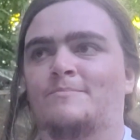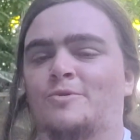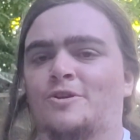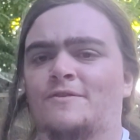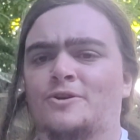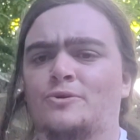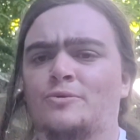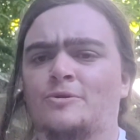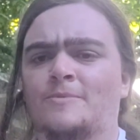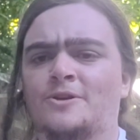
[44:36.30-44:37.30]
of a
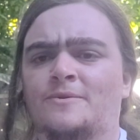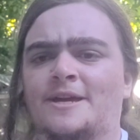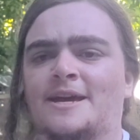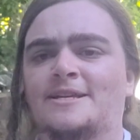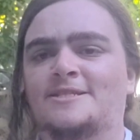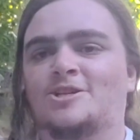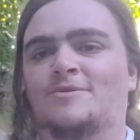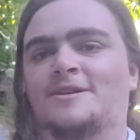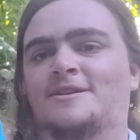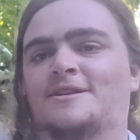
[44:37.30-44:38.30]
cool blue, I guess, so
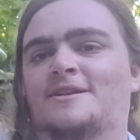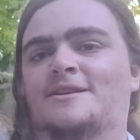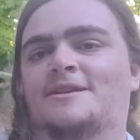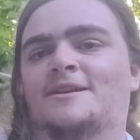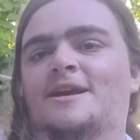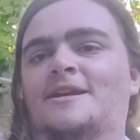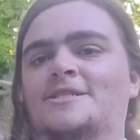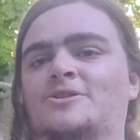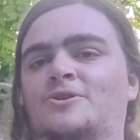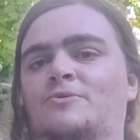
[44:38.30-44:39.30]
it
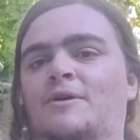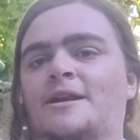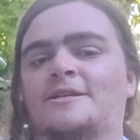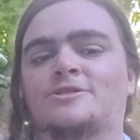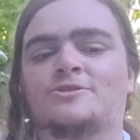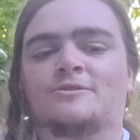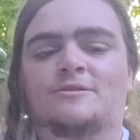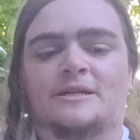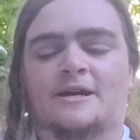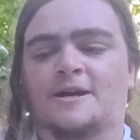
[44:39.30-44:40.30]
doesn't look quite as
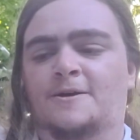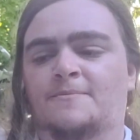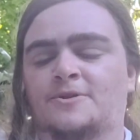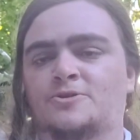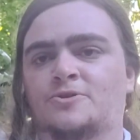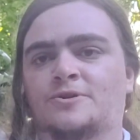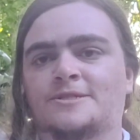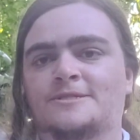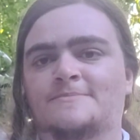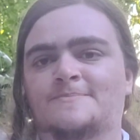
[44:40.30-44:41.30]
turquoise.